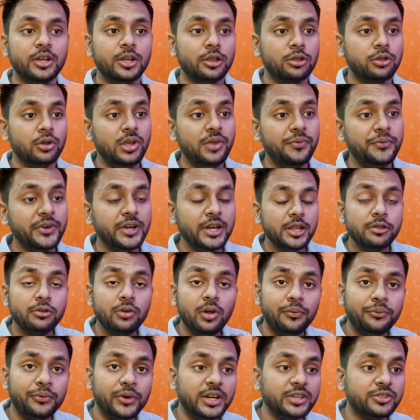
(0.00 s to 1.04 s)
So if it
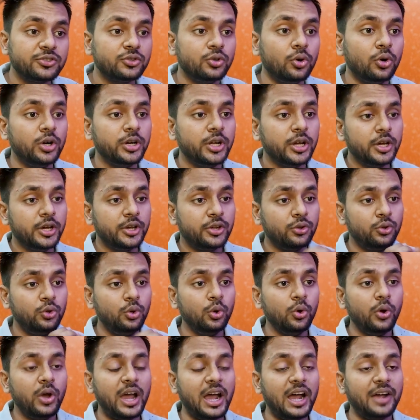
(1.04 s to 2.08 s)
your first node,
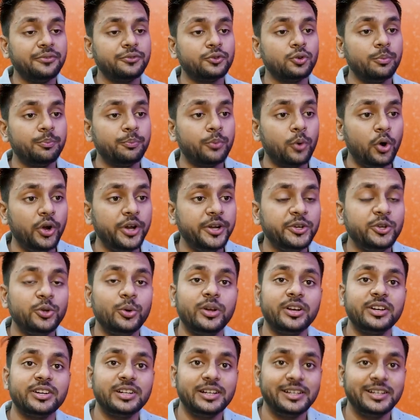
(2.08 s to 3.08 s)
you have to point your